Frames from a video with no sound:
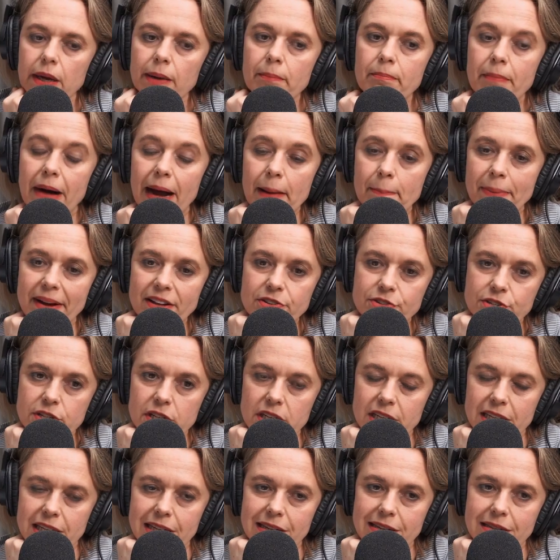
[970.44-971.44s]
My budget
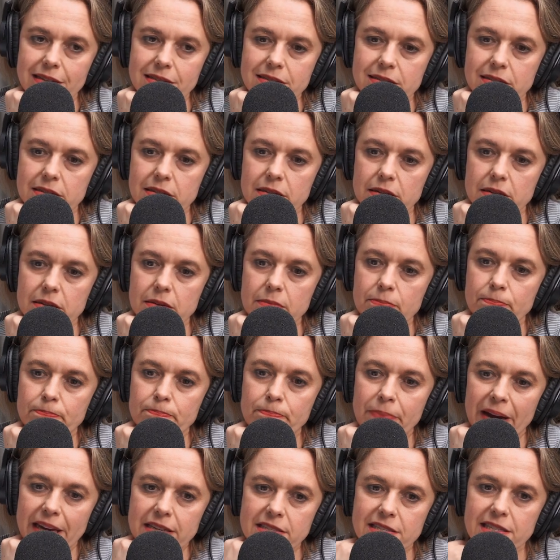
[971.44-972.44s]
is
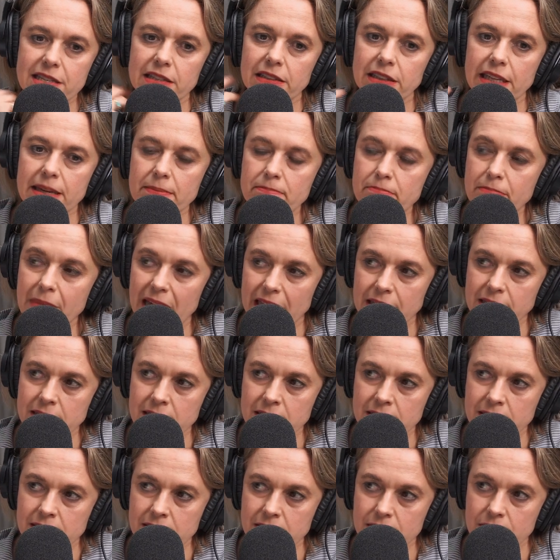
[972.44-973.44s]
basically
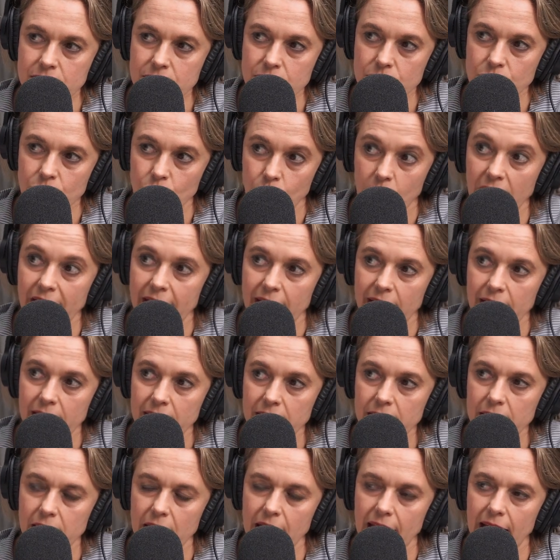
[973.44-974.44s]
men's wear.
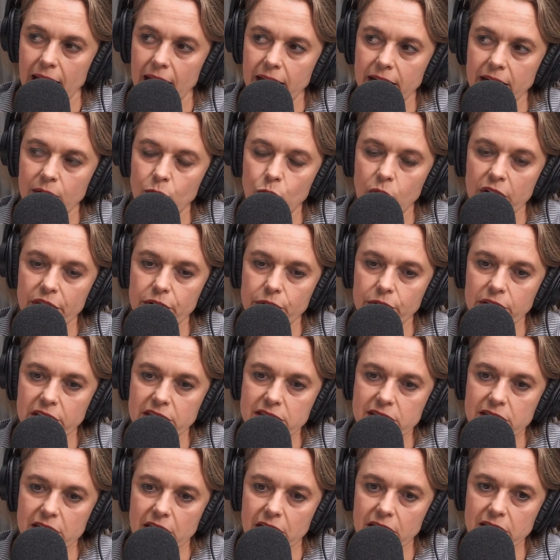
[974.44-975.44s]
And whether
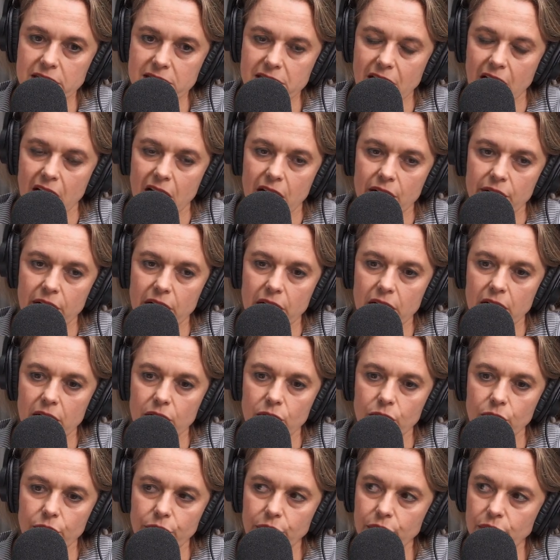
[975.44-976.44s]
it's at Zara
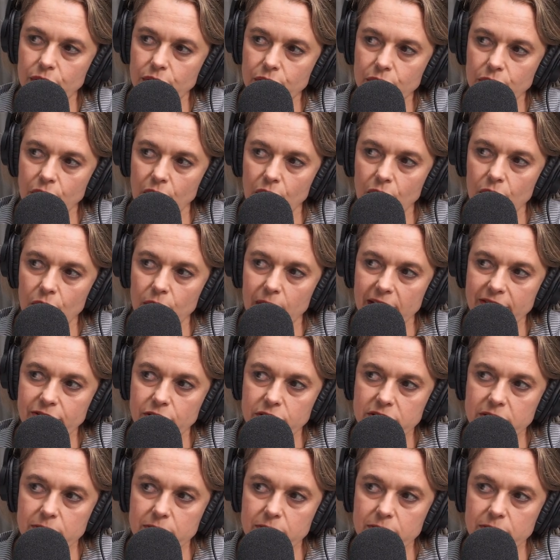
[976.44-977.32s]
or Uniqlo, I've got